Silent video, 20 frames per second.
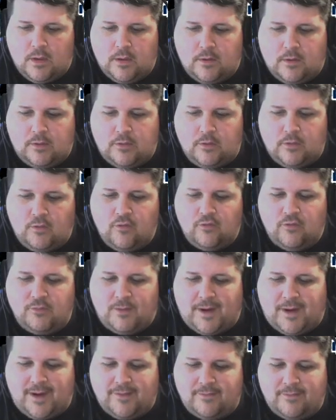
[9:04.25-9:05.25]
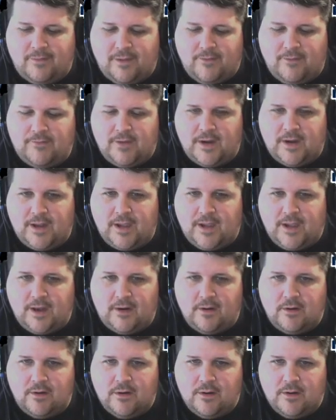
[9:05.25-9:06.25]
Two spots left in a
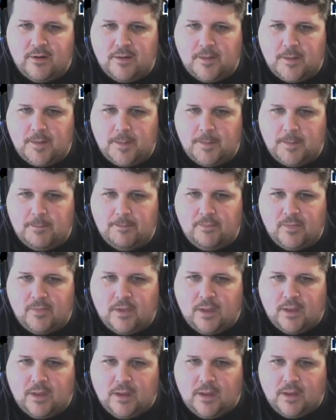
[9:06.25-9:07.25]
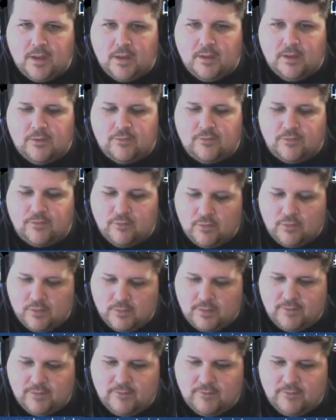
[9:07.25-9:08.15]
hangar. Soon to be